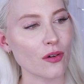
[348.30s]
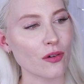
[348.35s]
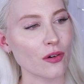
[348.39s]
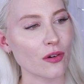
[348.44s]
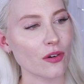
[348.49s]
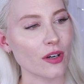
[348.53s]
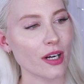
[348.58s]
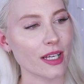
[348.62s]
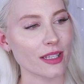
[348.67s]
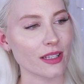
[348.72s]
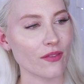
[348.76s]

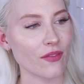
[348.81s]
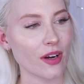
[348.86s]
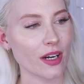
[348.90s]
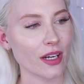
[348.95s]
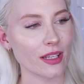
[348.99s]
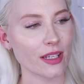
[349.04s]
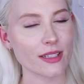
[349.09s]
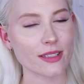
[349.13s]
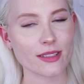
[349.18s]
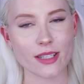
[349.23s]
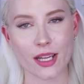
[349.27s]
or at the
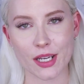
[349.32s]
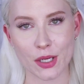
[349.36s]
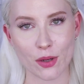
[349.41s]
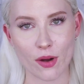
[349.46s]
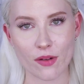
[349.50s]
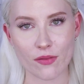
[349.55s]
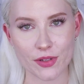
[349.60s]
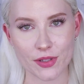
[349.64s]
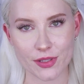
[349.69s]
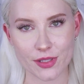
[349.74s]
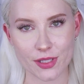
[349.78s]
very least I know
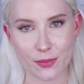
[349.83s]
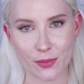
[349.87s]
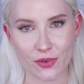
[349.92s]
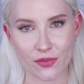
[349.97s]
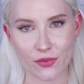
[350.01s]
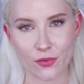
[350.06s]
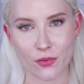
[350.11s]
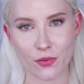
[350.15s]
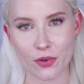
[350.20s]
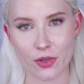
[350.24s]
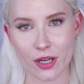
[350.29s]
I've used it
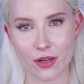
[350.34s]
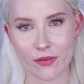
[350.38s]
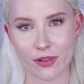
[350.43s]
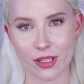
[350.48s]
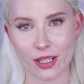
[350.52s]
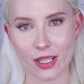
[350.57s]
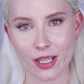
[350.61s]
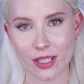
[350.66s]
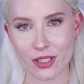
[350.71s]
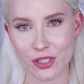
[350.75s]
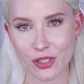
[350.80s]
before and
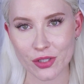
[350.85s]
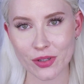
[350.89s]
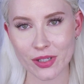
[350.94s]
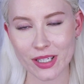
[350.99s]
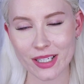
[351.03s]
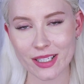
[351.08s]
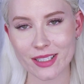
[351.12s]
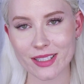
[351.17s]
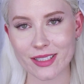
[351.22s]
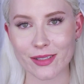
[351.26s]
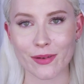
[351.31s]
really enjoy
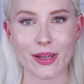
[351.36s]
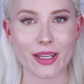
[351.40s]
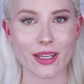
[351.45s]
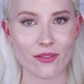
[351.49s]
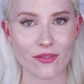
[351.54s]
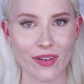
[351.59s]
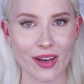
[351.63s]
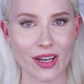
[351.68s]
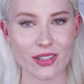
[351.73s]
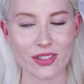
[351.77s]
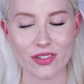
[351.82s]
it, so I
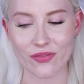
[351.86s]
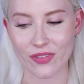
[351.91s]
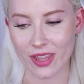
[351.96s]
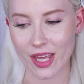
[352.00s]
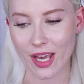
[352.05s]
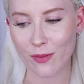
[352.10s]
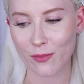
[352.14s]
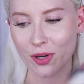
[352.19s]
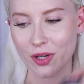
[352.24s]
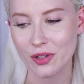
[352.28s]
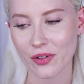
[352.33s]
can vouch for
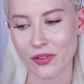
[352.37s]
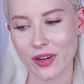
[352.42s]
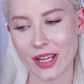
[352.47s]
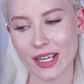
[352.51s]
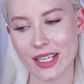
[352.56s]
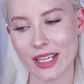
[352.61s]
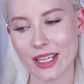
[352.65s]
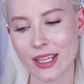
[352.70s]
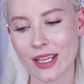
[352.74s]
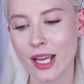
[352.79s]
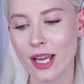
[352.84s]
that one
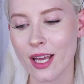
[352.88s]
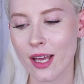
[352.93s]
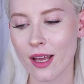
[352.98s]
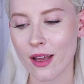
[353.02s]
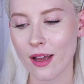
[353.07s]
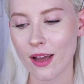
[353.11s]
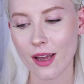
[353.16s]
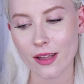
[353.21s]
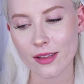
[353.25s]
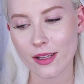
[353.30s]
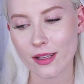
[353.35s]
already.
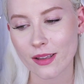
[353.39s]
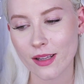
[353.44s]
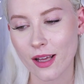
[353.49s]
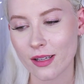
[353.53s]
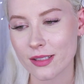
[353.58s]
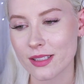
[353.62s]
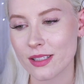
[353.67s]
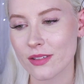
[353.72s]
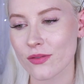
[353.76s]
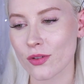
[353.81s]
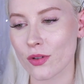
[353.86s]
And then
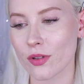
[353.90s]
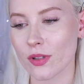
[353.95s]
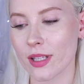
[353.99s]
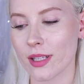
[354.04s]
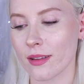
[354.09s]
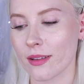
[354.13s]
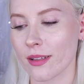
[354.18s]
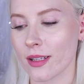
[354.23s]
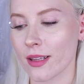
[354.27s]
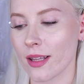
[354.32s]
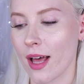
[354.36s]
last of all,
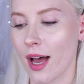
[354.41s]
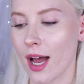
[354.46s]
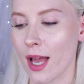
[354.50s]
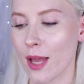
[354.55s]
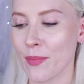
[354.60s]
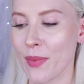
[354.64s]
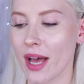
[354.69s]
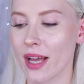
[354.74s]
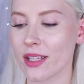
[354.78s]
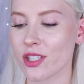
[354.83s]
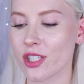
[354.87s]
the little
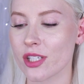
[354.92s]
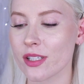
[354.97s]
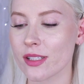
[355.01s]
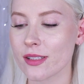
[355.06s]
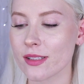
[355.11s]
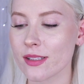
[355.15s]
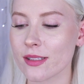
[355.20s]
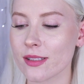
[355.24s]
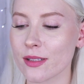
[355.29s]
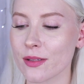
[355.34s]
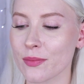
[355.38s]
eye
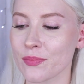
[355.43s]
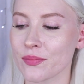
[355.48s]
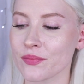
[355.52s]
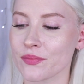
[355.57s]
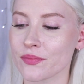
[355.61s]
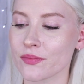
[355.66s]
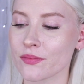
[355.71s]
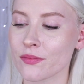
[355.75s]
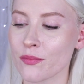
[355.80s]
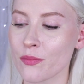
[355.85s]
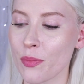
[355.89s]
patches.
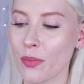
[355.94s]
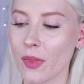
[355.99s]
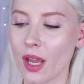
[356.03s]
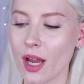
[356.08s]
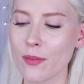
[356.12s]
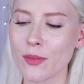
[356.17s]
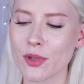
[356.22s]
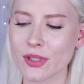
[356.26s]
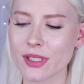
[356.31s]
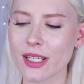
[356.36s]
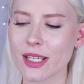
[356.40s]

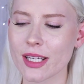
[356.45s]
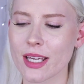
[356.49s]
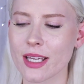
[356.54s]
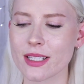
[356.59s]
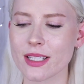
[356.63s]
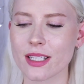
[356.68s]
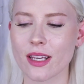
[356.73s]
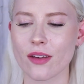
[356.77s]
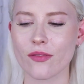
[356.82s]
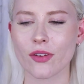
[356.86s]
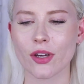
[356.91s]
I'm also
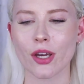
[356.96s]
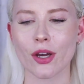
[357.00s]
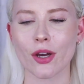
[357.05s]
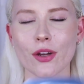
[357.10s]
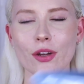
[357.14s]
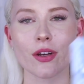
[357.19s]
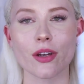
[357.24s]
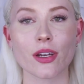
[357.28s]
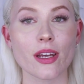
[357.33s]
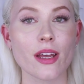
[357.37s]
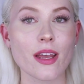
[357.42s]
keen to give it a
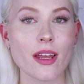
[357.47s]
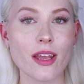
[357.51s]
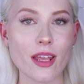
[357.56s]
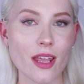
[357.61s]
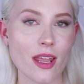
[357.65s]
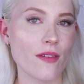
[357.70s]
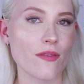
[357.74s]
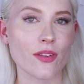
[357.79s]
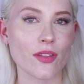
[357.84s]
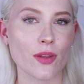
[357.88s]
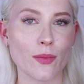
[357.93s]
go,
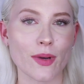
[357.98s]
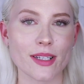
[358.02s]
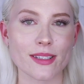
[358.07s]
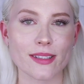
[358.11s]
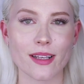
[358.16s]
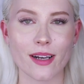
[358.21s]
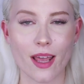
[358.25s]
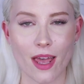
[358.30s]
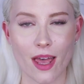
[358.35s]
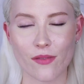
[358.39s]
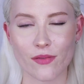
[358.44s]
even though I
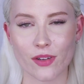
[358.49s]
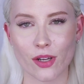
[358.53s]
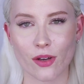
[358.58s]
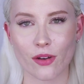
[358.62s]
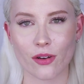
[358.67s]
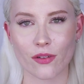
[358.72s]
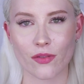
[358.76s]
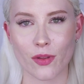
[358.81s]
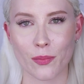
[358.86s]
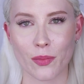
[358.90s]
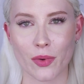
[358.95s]
said I haven't
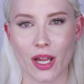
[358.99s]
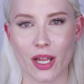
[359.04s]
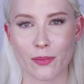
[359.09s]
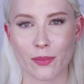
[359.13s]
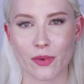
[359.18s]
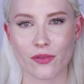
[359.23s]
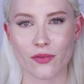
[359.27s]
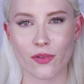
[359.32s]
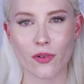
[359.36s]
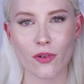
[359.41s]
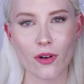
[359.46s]
heard of the
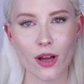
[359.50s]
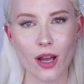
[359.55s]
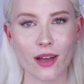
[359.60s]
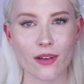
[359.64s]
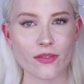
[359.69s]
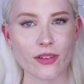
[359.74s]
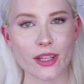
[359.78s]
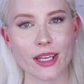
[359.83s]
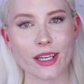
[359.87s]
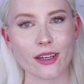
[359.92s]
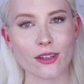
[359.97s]
brand before. I
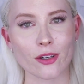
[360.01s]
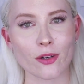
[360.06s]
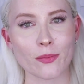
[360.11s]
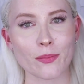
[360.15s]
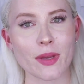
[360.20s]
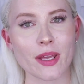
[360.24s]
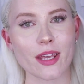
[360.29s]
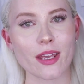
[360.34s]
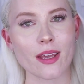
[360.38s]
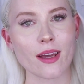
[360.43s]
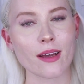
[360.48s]
feel like it
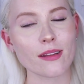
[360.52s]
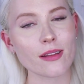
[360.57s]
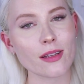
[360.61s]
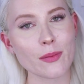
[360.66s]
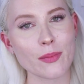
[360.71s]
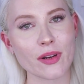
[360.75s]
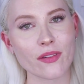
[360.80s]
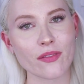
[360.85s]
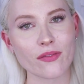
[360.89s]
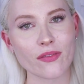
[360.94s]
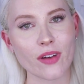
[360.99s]
could be a
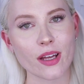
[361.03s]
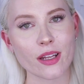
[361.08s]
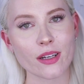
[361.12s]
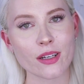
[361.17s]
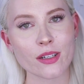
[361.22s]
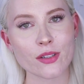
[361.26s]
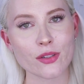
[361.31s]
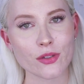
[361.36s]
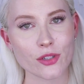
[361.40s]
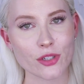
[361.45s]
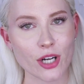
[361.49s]
little bit of
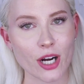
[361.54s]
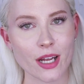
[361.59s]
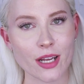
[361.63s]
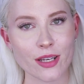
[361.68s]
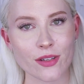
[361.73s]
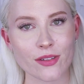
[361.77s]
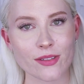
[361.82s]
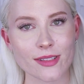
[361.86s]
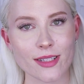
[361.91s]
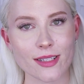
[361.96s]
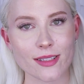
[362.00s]
fun to try
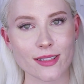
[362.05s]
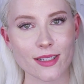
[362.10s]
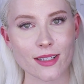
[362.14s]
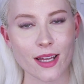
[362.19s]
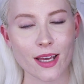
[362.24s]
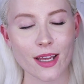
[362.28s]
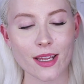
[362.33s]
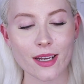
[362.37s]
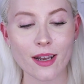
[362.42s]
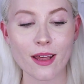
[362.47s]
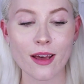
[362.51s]
and use these
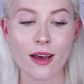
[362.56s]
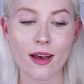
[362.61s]
tonight